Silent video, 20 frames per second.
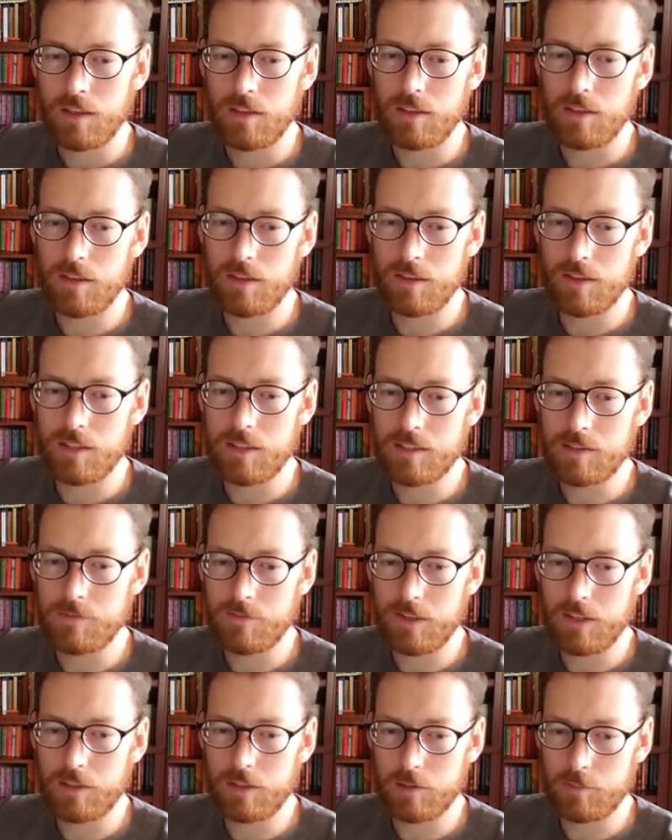this
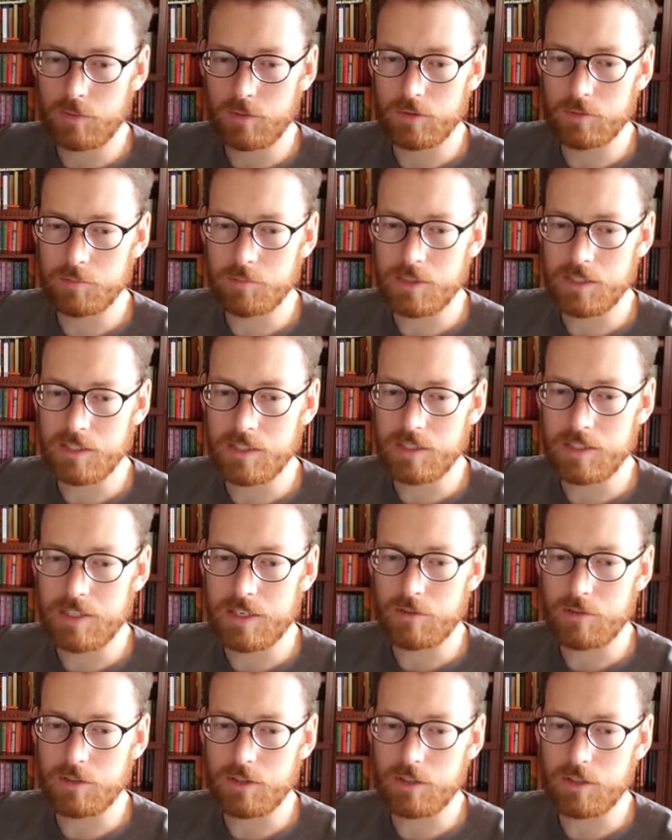variable, business
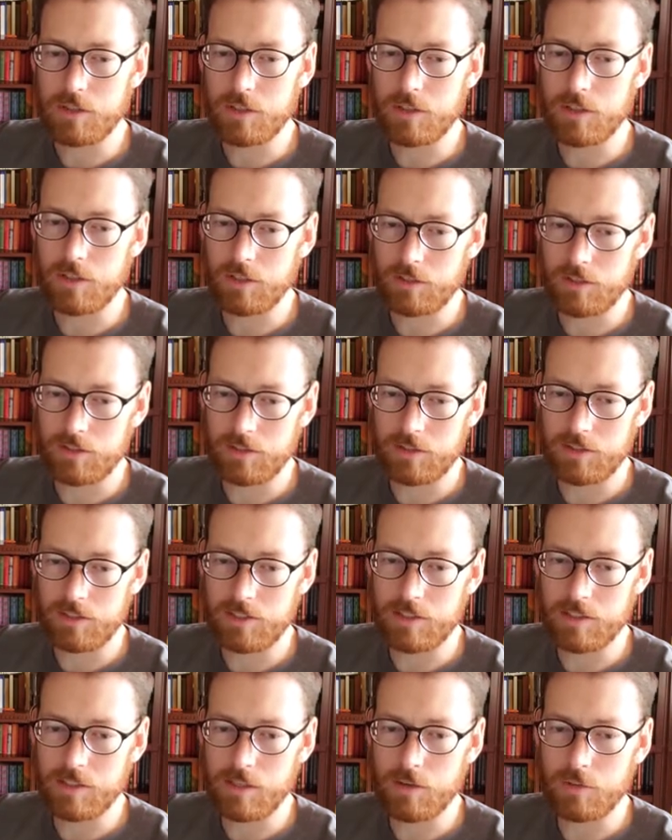hours start,
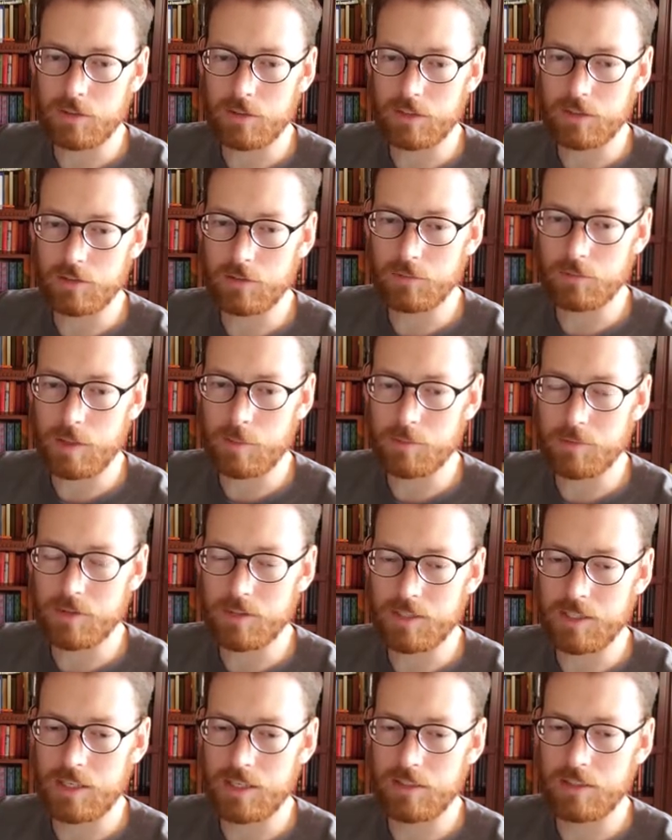is going to
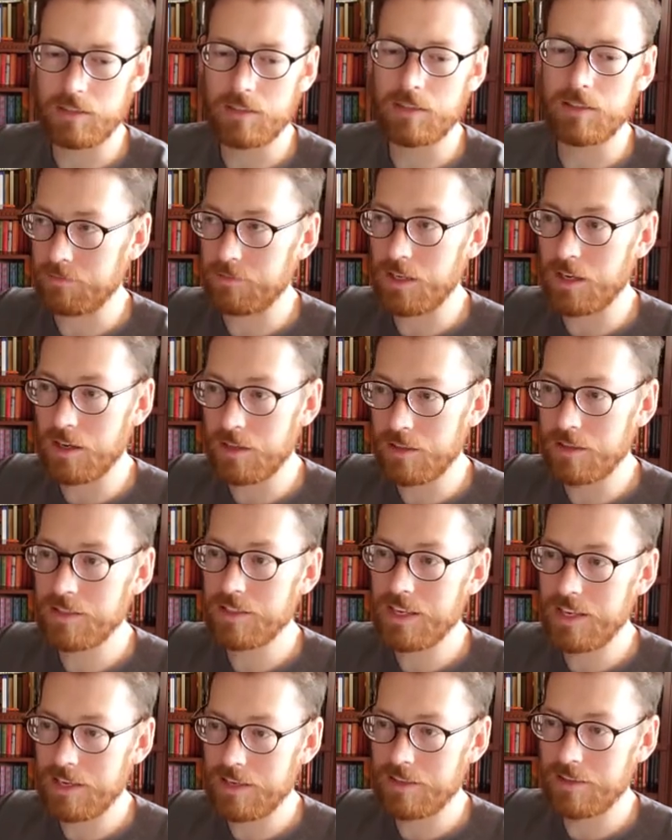represent on the
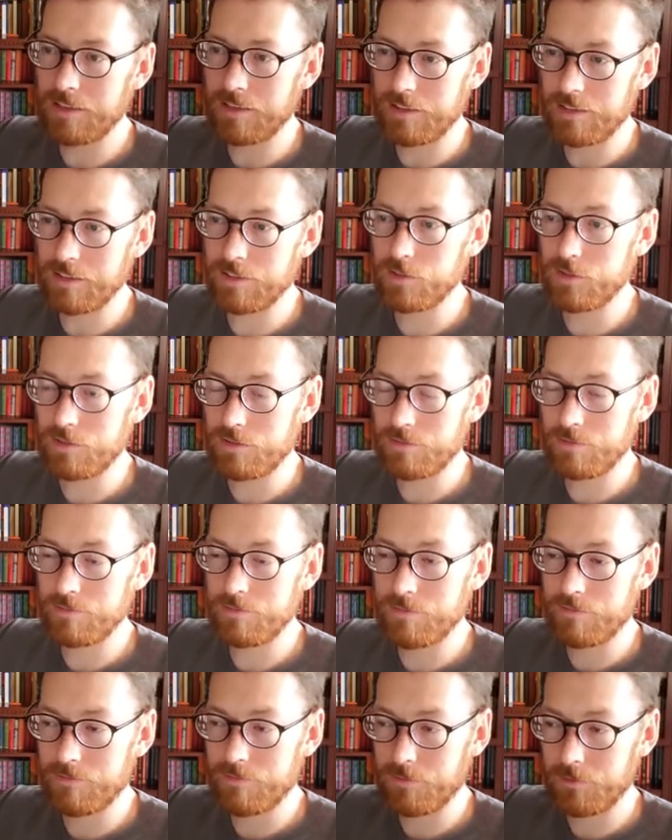day that this
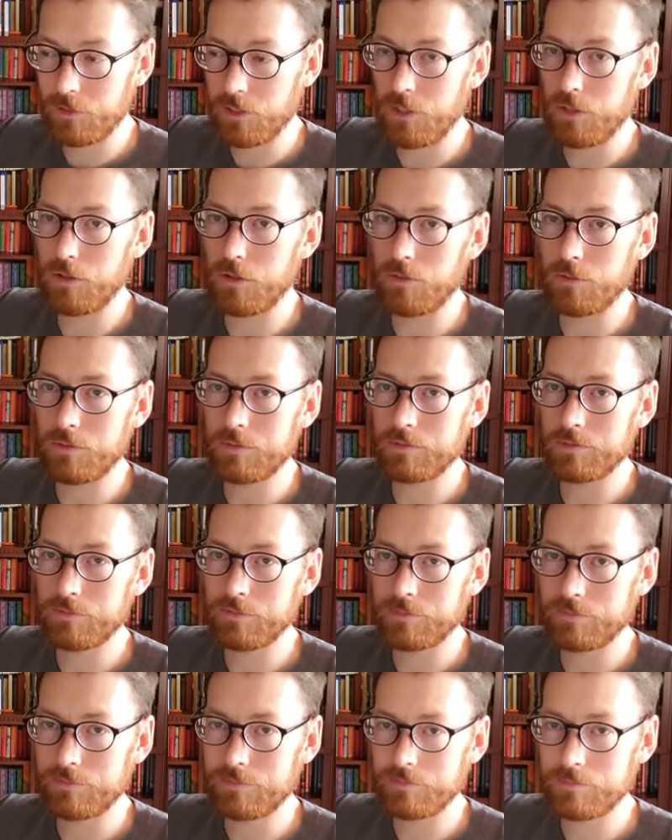flow
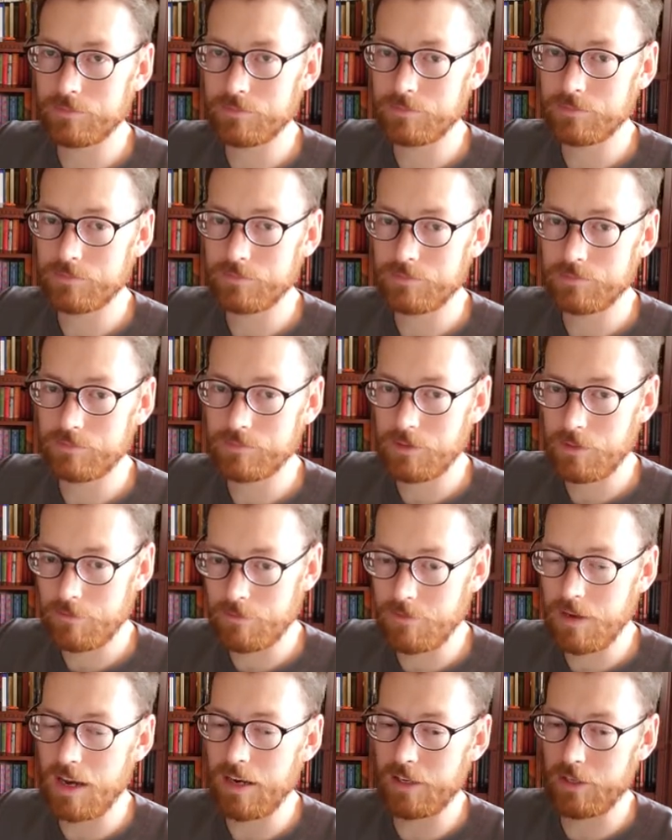
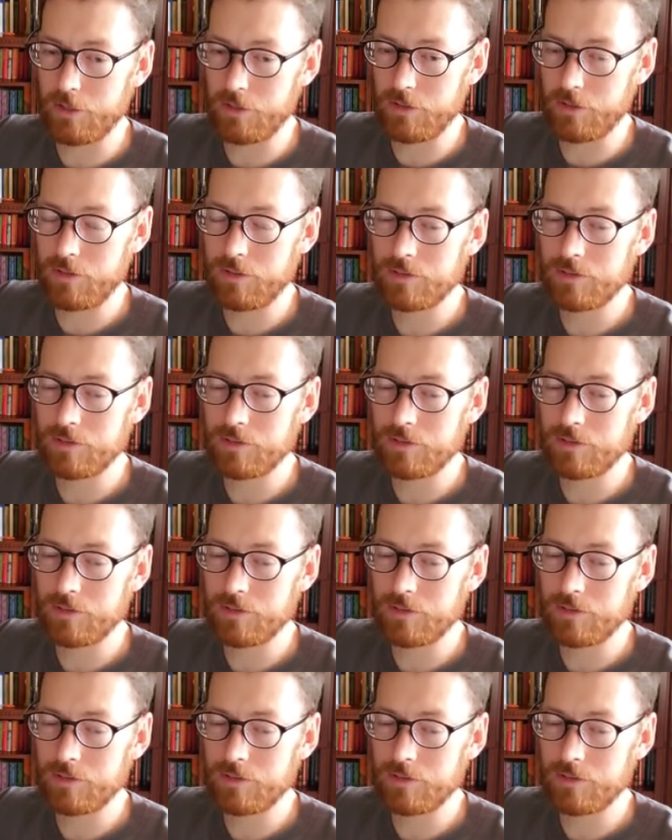fired,